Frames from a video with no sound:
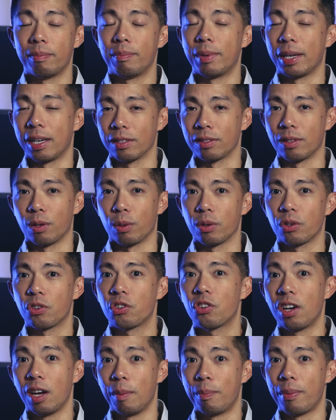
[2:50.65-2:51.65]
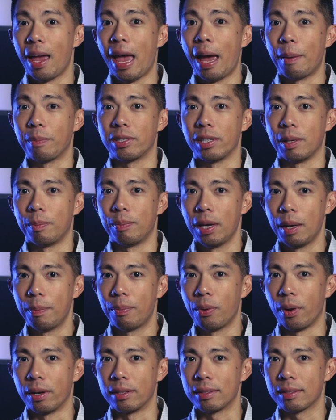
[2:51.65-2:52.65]
because they're cheap MCP
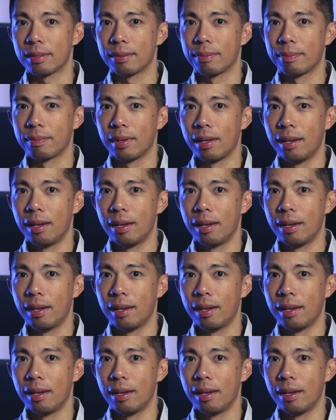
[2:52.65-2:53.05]
points.